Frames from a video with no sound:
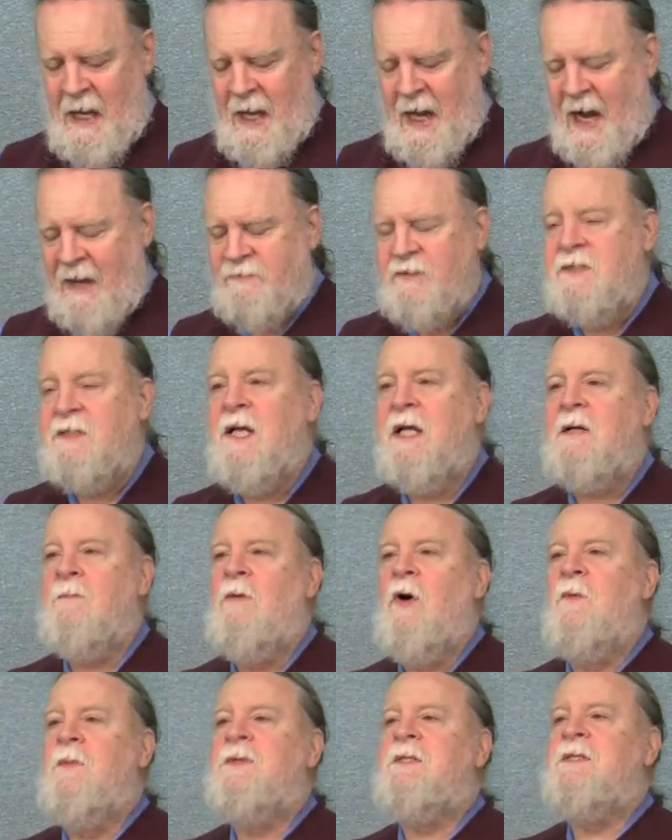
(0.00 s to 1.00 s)
I have to take a
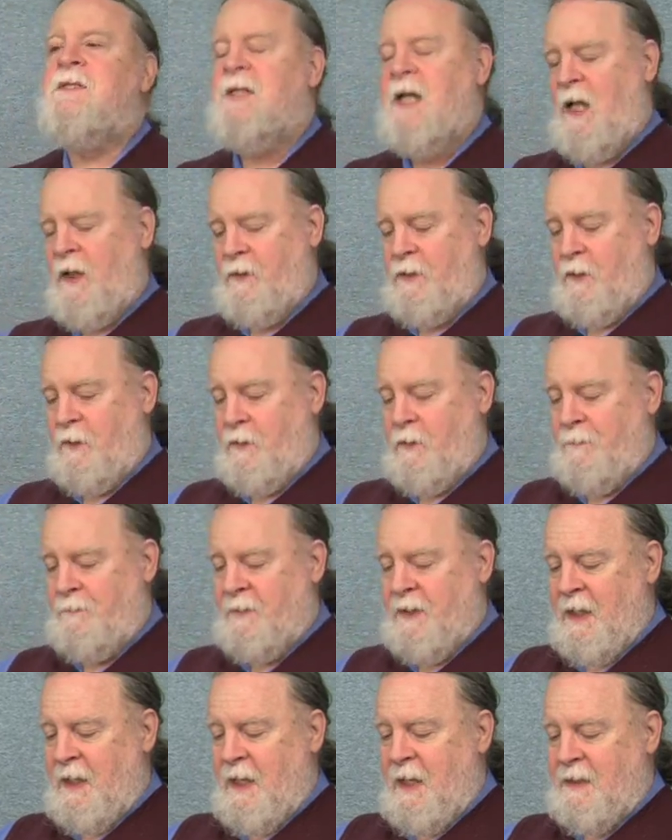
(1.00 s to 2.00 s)
moment to tell you
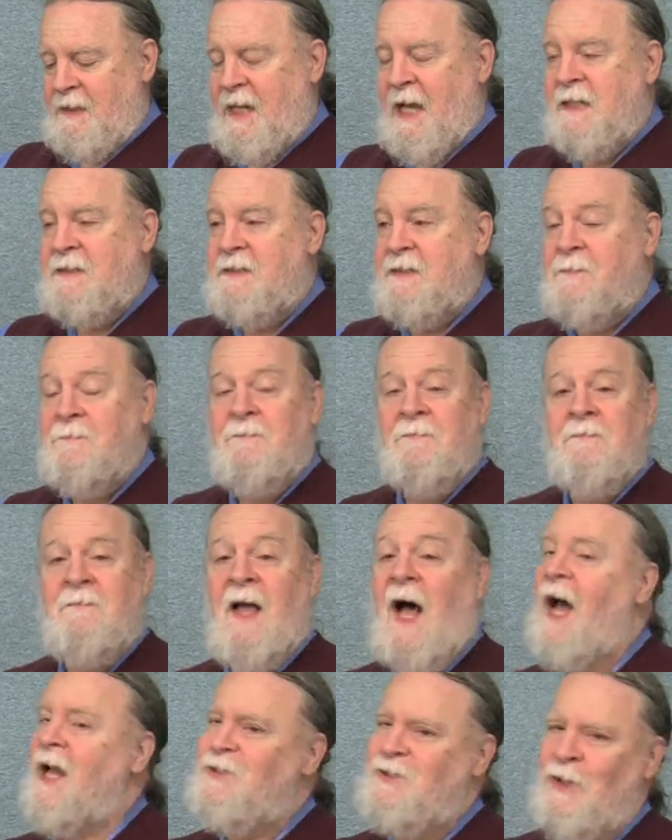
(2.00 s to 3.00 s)
that
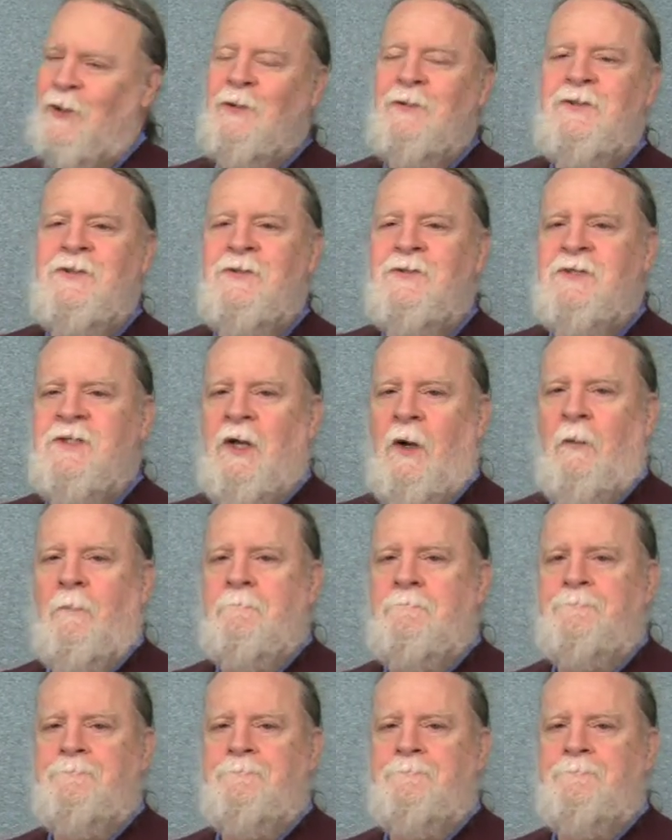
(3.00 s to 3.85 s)
I told you so.